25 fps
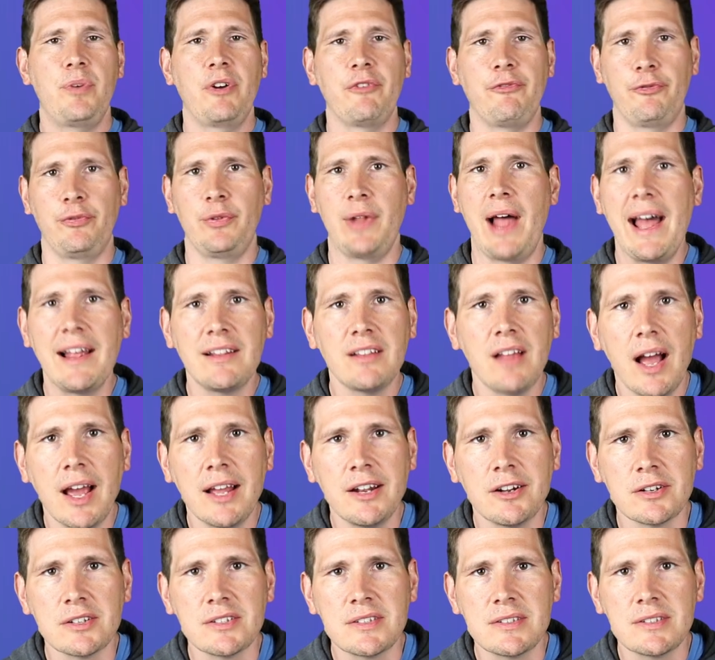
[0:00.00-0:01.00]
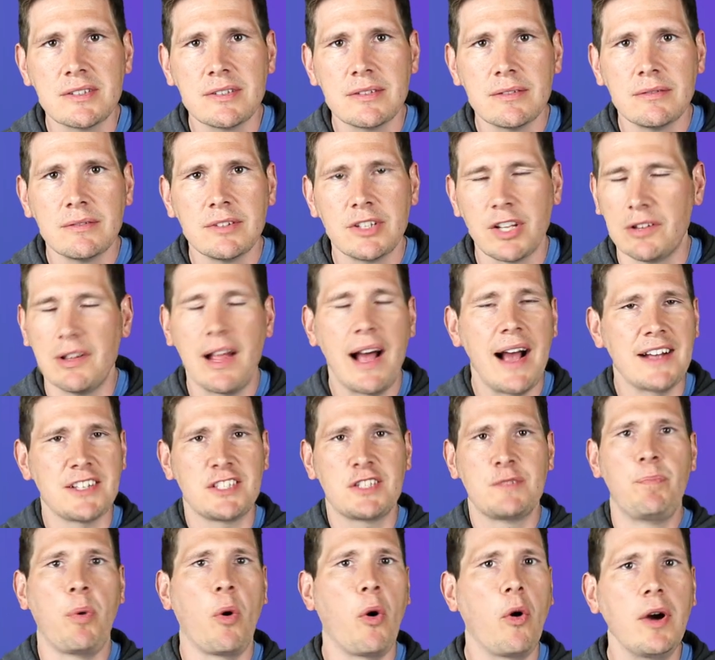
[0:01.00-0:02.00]
But Flatliners, The
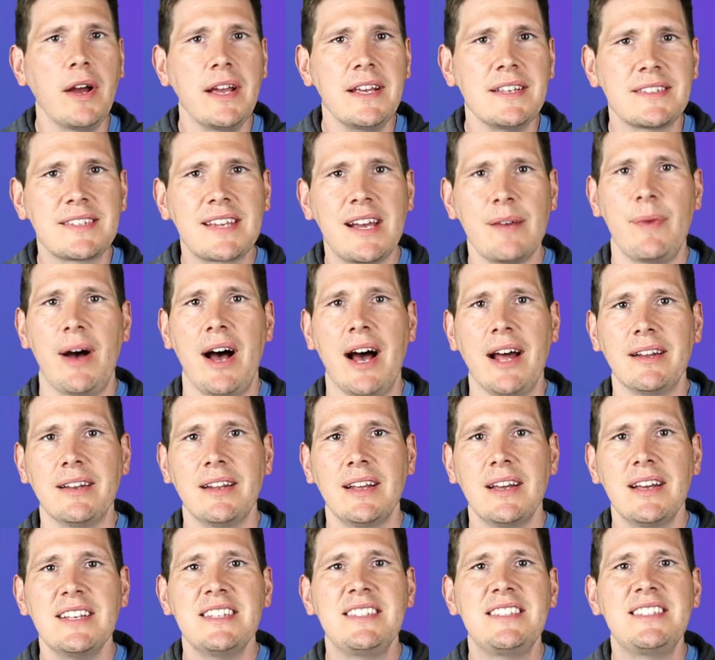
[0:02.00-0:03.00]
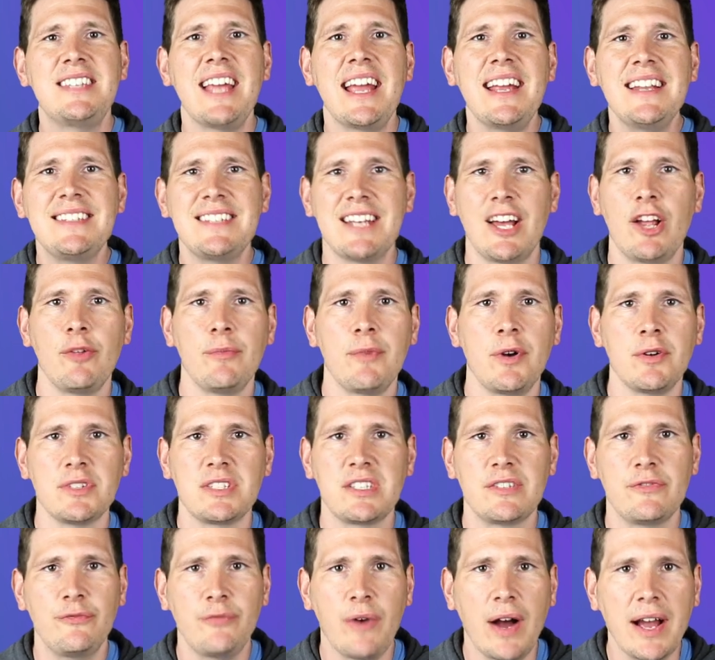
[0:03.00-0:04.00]
Lost Boys, come on. Saint
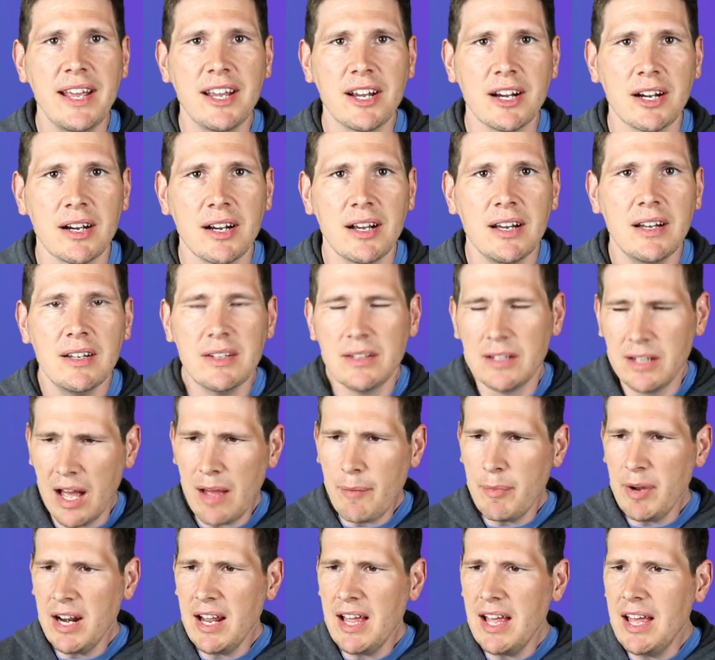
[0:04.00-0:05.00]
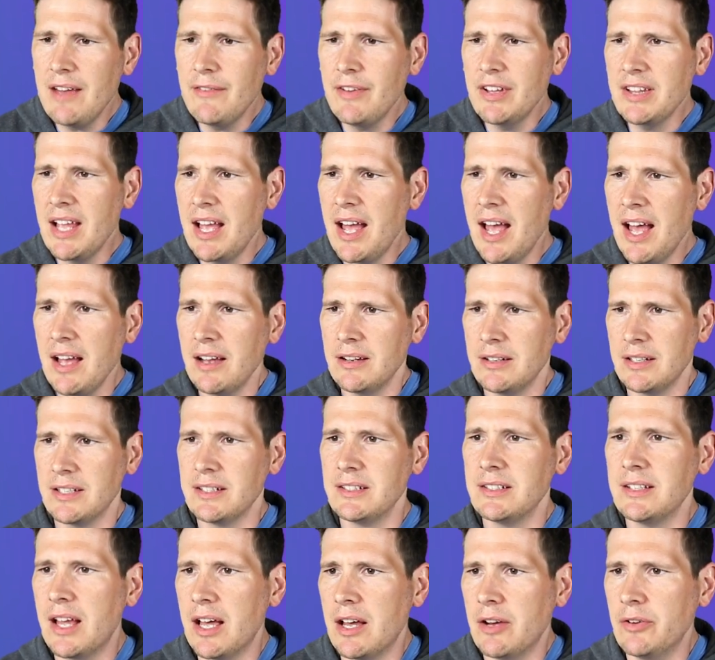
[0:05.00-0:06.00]
Elmo's Fire, I believe in the hand
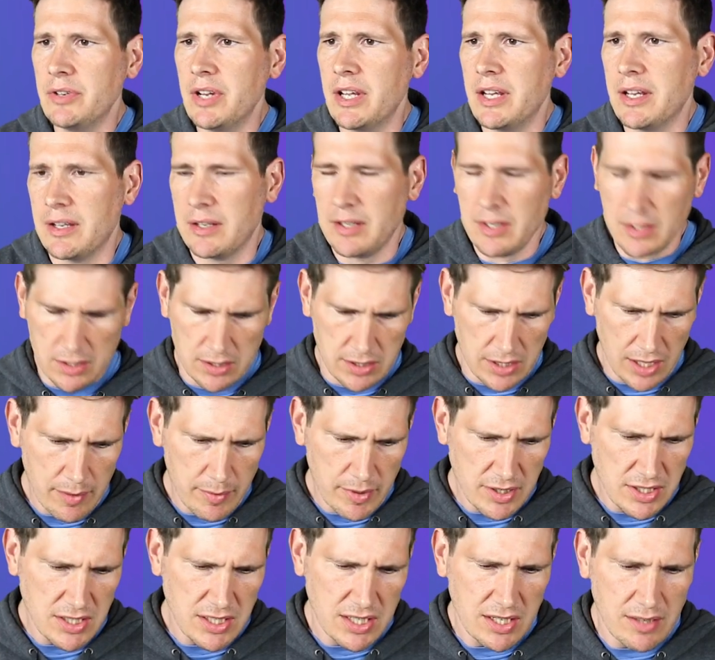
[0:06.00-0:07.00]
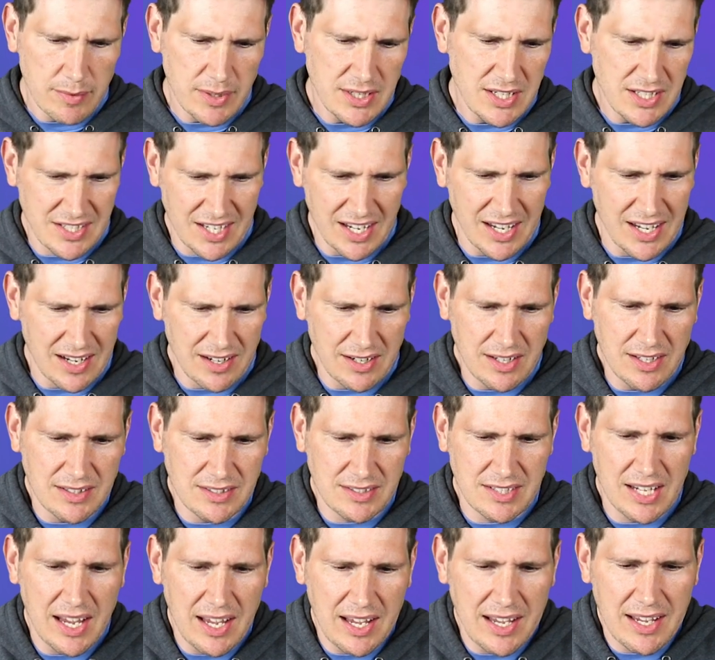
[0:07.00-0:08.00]
and known it. I believe in the sun
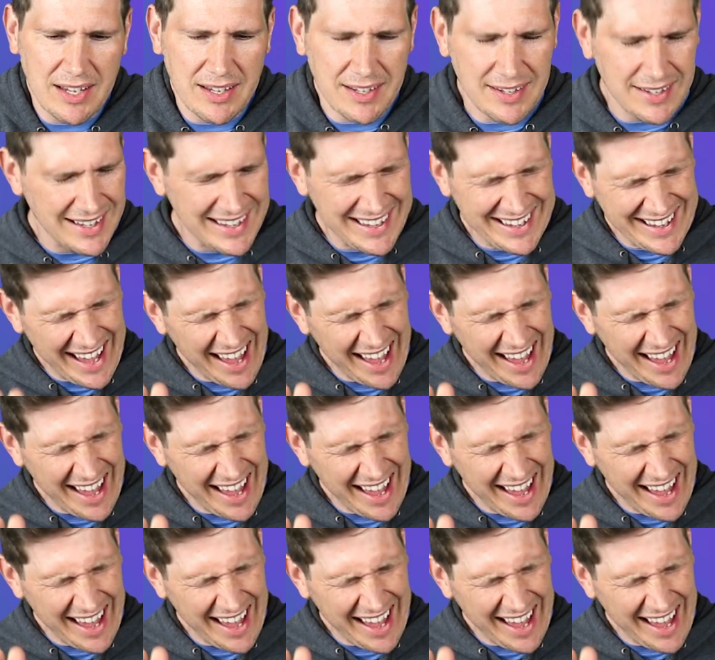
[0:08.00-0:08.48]
and tan.